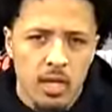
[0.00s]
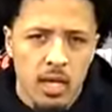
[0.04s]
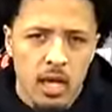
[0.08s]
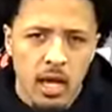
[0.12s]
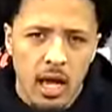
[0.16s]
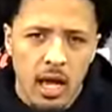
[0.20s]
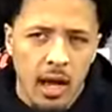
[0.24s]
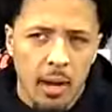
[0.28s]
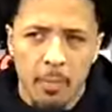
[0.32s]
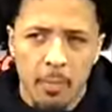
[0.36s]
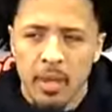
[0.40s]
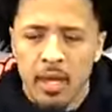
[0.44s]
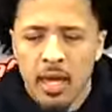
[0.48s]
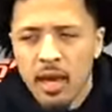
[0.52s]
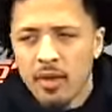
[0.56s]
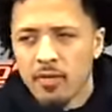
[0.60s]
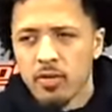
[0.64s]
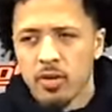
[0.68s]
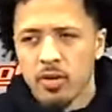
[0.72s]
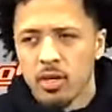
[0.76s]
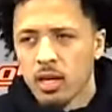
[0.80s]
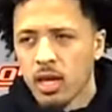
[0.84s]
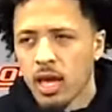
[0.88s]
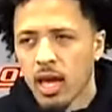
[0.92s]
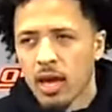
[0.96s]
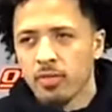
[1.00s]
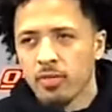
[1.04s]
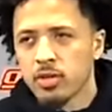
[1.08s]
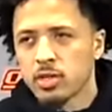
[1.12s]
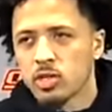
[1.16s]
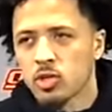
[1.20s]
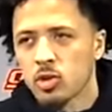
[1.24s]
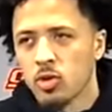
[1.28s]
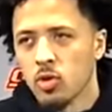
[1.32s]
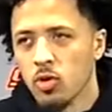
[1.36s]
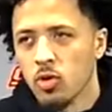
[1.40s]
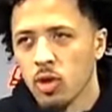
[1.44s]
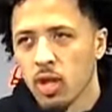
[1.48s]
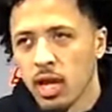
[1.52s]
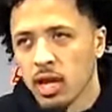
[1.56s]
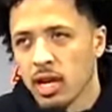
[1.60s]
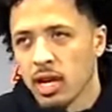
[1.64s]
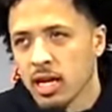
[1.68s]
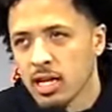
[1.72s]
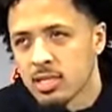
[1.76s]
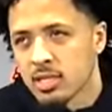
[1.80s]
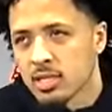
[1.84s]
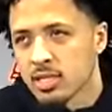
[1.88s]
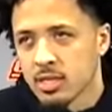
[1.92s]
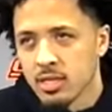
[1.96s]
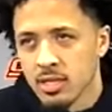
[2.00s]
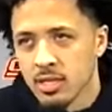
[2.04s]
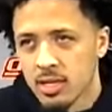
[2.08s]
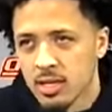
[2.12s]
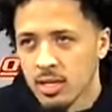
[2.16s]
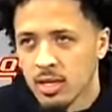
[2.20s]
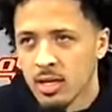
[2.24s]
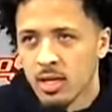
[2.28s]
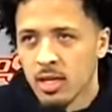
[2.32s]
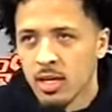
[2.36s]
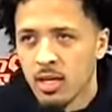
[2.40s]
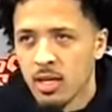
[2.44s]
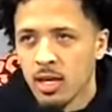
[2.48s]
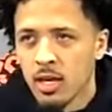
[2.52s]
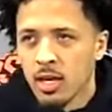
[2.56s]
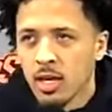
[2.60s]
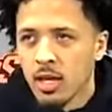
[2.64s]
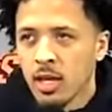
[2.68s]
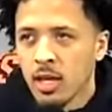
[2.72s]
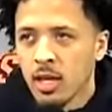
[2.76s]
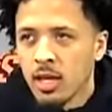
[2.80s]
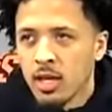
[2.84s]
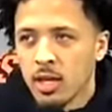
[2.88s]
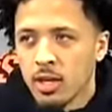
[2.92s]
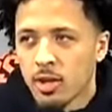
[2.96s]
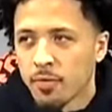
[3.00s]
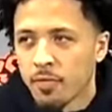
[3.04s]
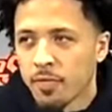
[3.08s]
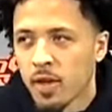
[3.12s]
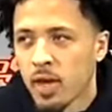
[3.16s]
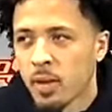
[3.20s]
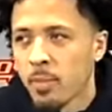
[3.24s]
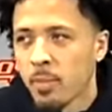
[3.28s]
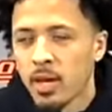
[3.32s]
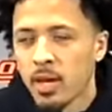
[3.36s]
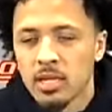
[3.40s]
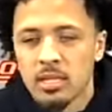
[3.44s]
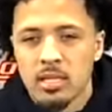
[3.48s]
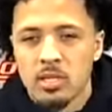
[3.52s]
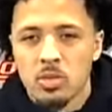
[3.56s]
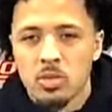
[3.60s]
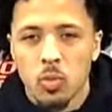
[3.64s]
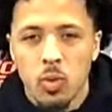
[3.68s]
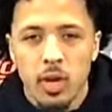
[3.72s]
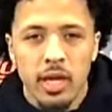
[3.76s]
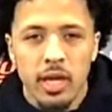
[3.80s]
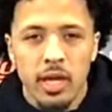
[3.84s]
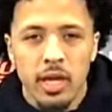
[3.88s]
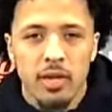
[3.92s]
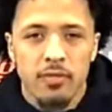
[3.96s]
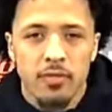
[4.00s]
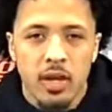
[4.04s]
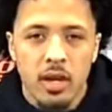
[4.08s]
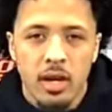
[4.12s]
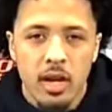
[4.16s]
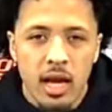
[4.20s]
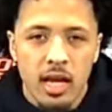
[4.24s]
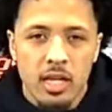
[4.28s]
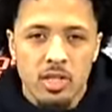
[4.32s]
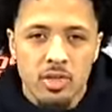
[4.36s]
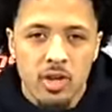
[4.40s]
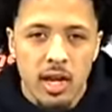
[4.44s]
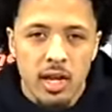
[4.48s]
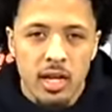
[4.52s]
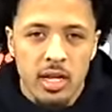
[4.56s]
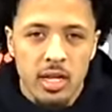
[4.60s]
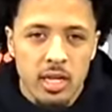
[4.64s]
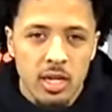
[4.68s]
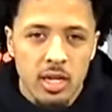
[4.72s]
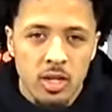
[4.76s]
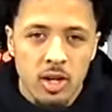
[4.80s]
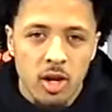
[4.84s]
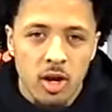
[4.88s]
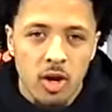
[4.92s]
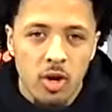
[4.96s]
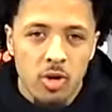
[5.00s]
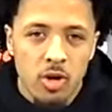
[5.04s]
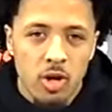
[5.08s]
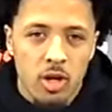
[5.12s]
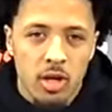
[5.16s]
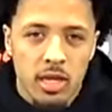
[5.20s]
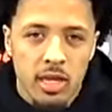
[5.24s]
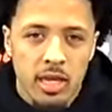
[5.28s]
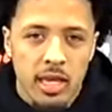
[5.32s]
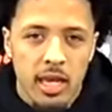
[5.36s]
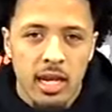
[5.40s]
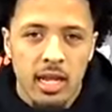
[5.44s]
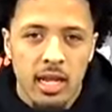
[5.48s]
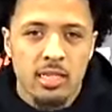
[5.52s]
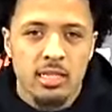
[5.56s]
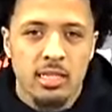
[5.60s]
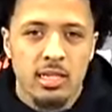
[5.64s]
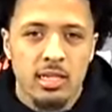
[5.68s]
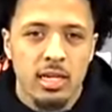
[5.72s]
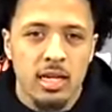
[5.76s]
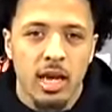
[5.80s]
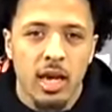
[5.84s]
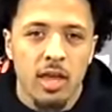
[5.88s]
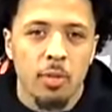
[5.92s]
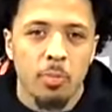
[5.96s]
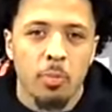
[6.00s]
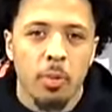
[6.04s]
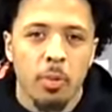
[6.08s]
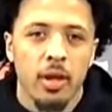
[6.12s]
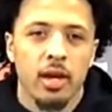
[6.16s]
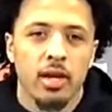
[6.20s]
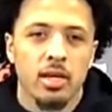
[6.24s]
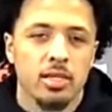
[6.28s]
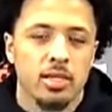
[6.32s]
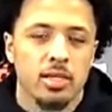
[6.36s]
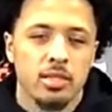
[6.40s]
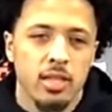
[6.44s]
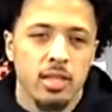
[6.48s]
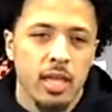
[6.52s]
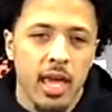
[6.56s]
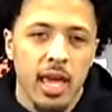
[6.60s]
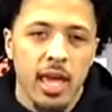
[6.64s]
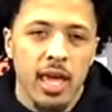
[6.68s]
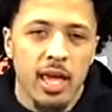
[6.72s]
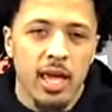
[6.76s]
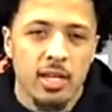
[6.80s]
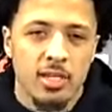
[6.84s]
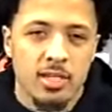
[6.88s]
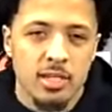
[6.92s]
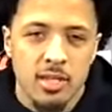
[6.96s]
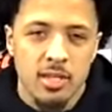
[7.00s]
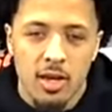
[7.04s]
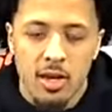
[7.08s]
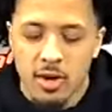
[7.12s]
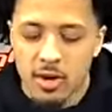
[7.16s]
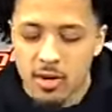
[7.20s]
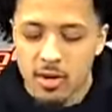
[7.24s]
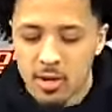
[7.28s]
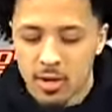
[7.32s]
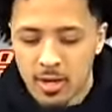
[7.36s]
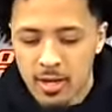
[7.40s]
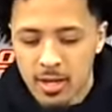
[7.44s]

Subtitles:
I mean, every school, like, that's your fan base is weak if they're not trying to, you know, get into the other player's head. So,